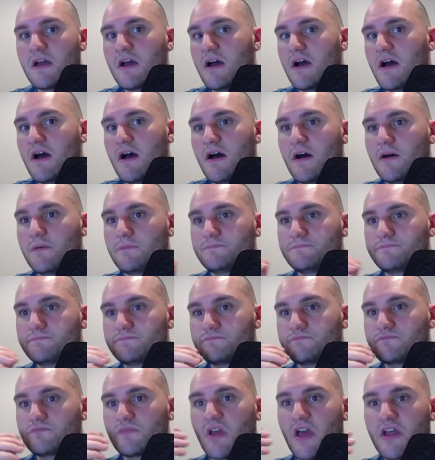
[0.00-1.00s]

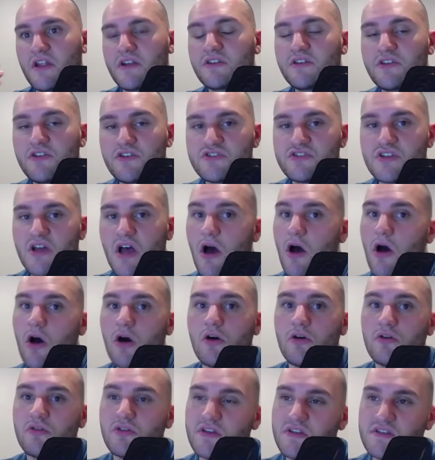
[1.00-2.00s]
And there's
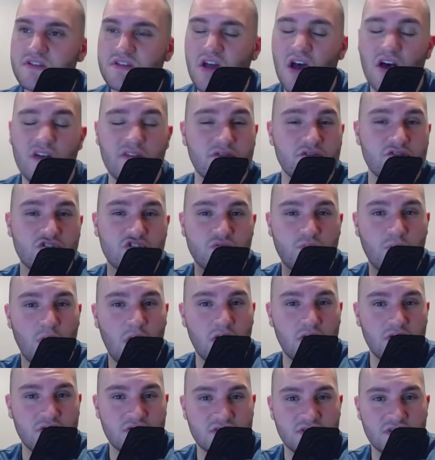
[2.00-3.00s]
all these other
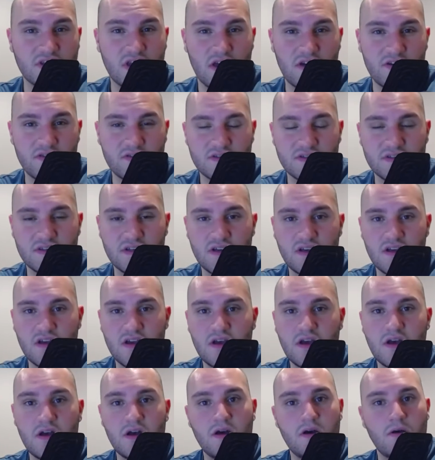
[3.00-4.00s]
smaller scales,
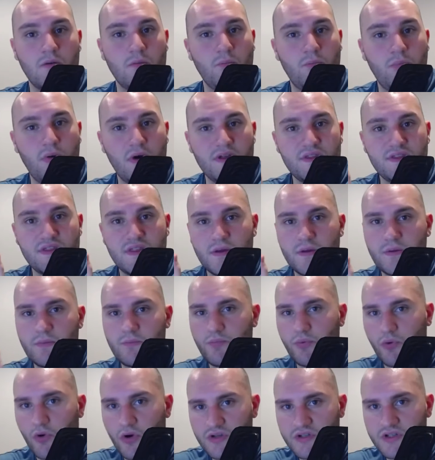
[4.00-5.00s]
but the
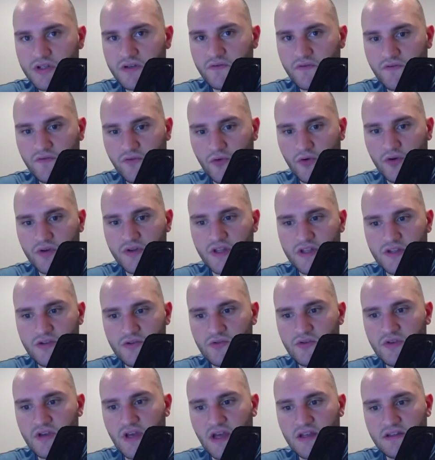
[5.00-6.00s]
important 4 that you
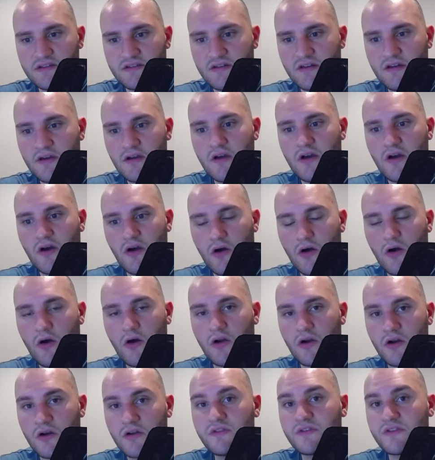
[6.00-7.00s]
get
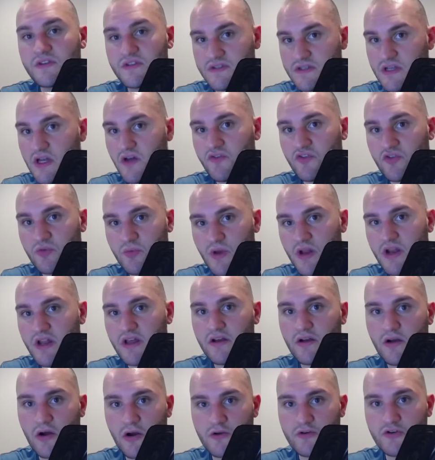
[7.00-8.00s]
are the soft chromatic,
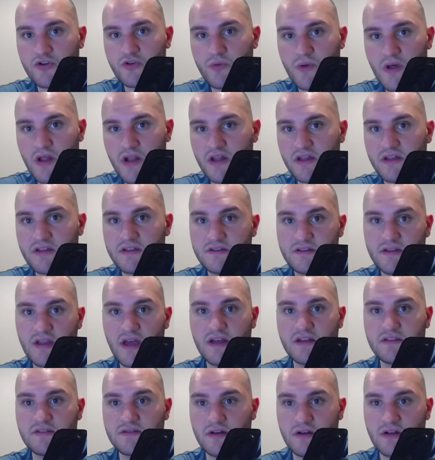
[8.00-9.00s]
hard chromatic,
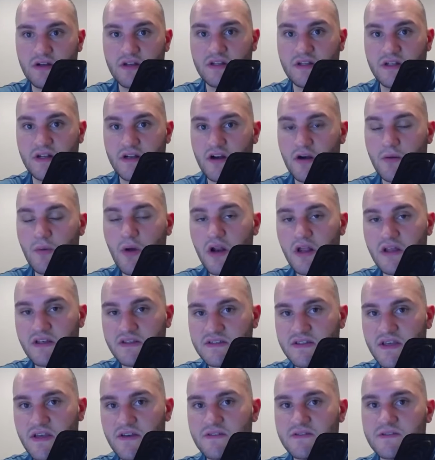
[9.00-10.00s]
diatonic, and enharmonic
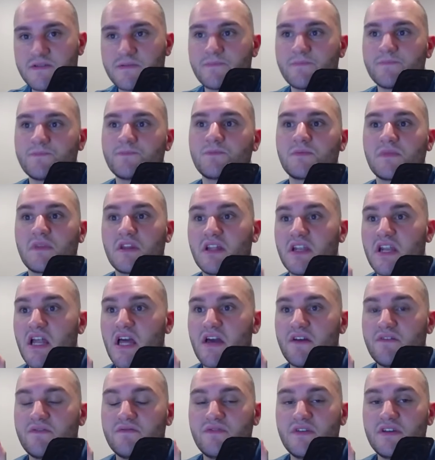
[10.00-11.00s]
scales. And I
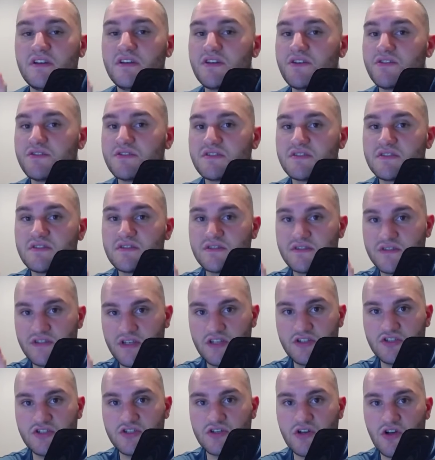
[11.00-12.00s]
have videos
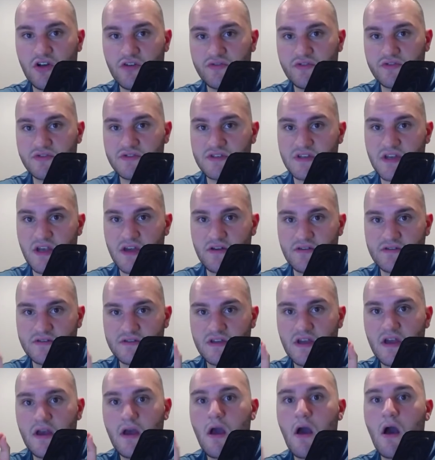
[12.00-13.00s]
teaching all those scales
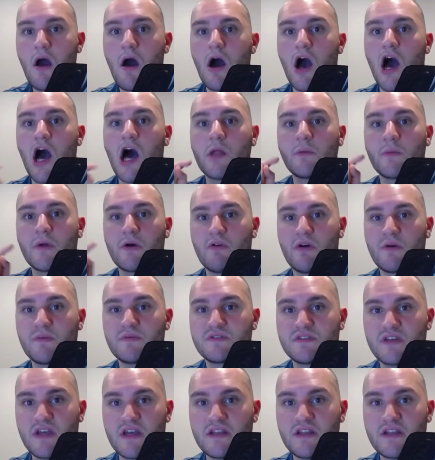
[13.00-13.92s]
on my website,